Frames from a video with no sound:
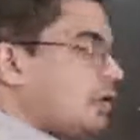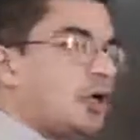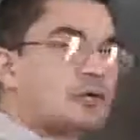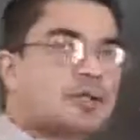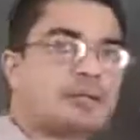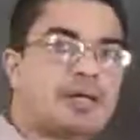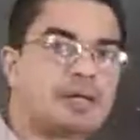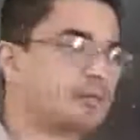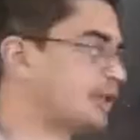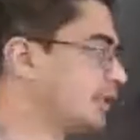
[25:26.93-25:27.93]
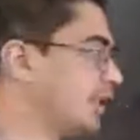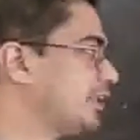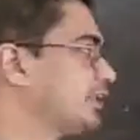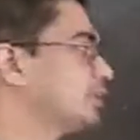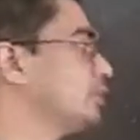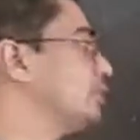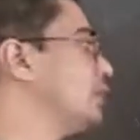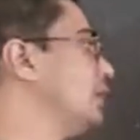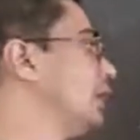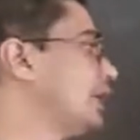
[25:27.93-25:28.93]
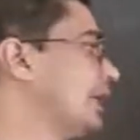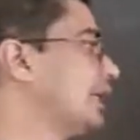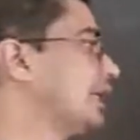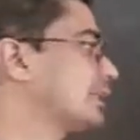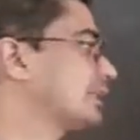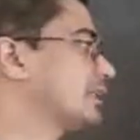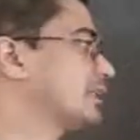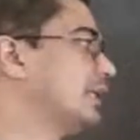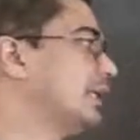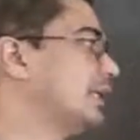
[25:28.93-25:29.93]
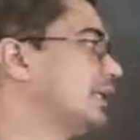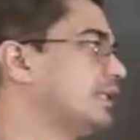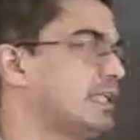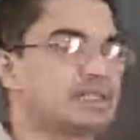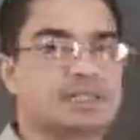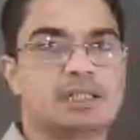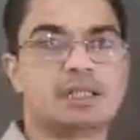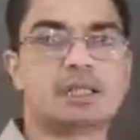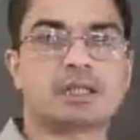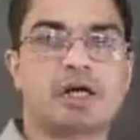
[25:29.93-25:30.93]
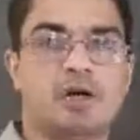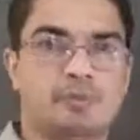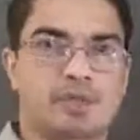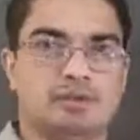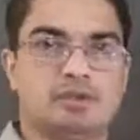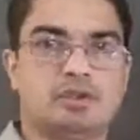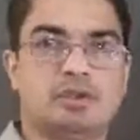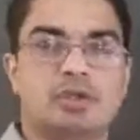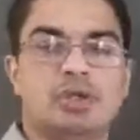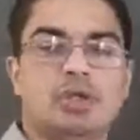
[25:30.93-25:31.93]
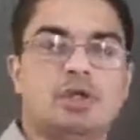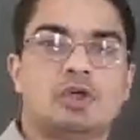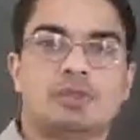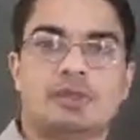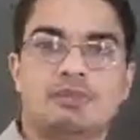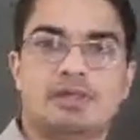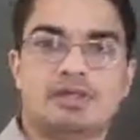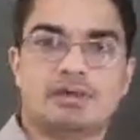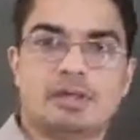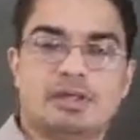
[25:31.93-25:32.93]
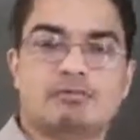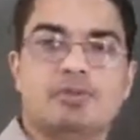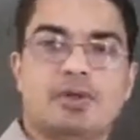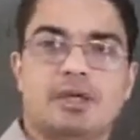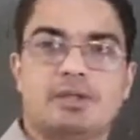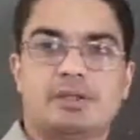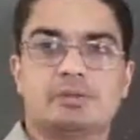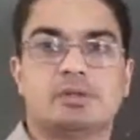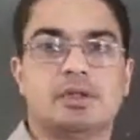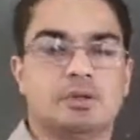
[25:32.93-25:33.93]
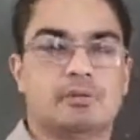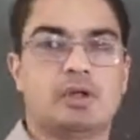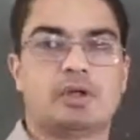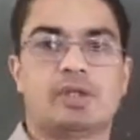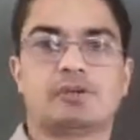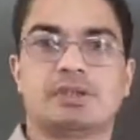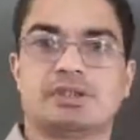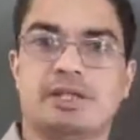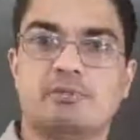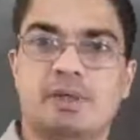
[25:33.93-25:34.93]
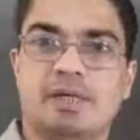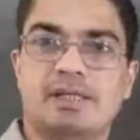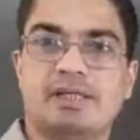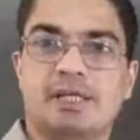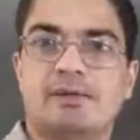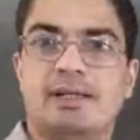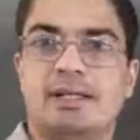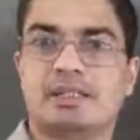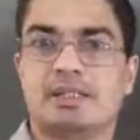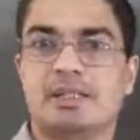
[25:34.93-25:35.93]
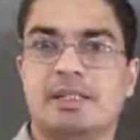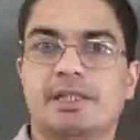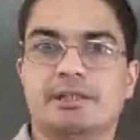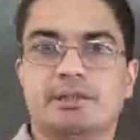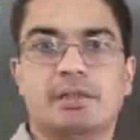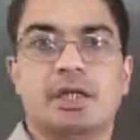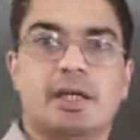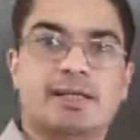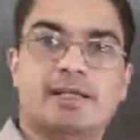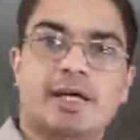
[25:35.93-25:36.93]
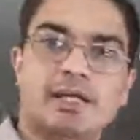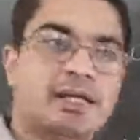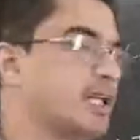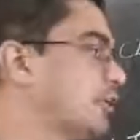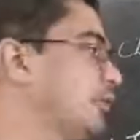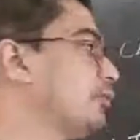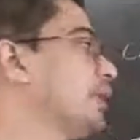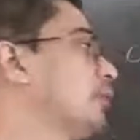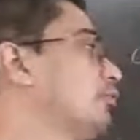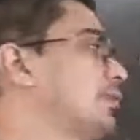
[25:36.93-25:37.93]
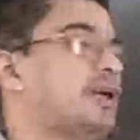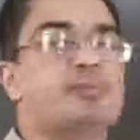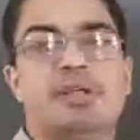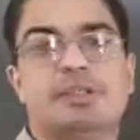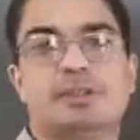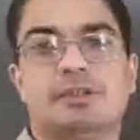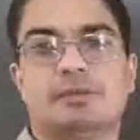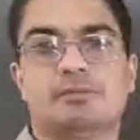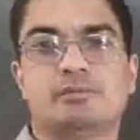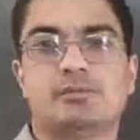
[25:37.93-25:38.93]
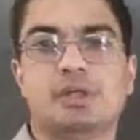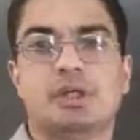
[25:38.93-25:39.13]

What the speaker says: of the parliament, that is to elect a national government. So all the MPs will come together belonging to the same party, they will elect a leader and that leader will become prime minister.